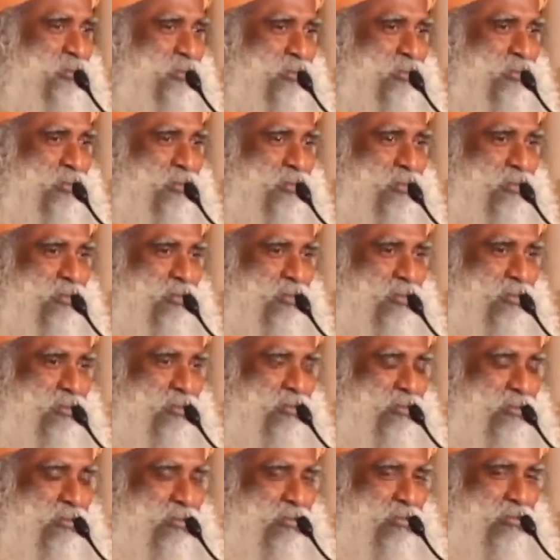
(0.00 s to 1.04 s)

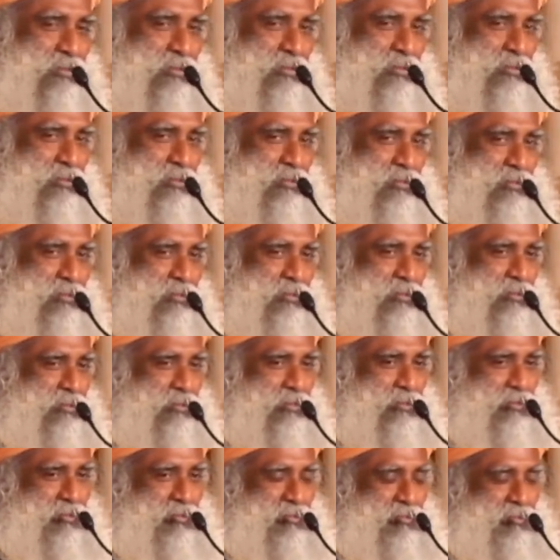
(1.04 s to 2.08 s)

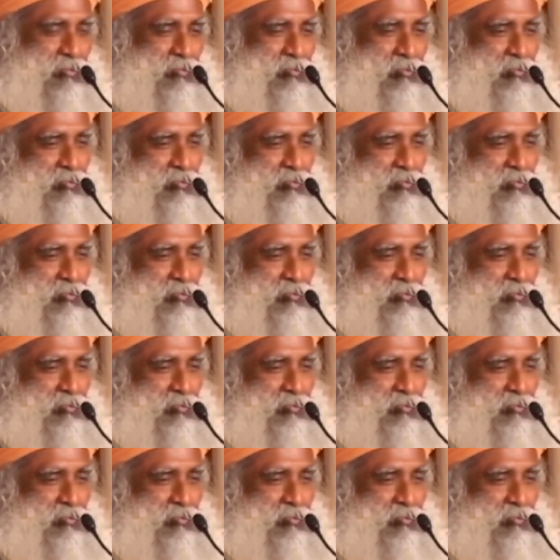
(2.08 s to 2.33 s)
(silence)